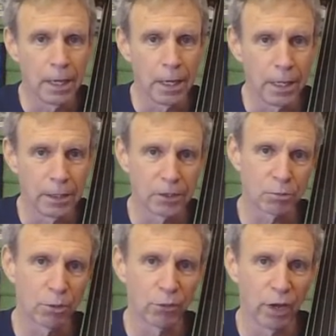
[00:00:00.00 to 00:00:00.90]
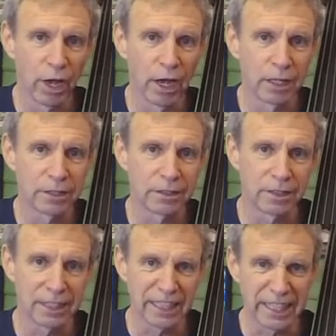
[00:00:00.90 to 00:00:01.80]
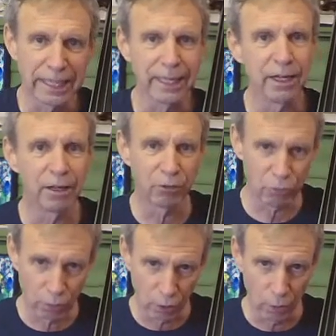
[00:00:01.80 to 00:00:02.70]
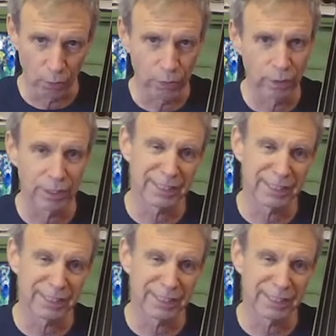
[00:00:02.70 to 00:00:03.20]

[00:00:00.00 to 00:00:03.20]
and this provides the E drone.